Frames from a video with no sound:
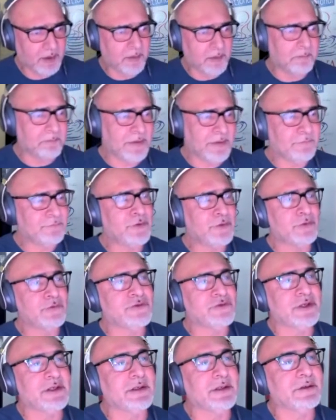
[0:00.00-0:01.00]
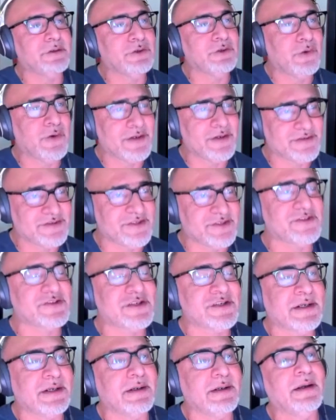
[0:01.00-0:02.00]
infusing your
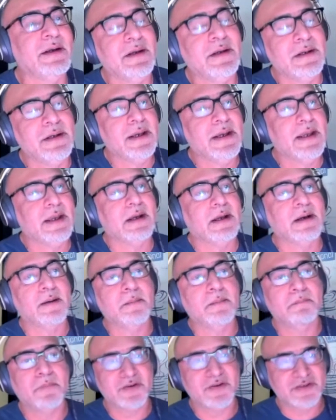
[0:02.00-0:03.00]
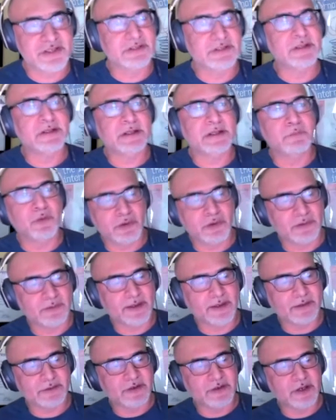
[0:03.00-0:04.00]
existing machine learning model
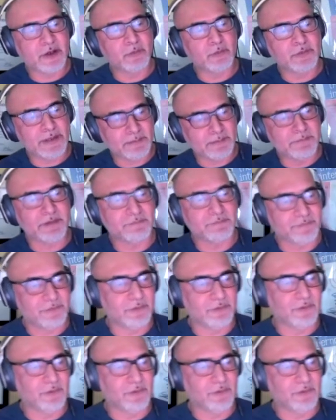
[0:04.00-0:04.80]
that you hear with MLflow.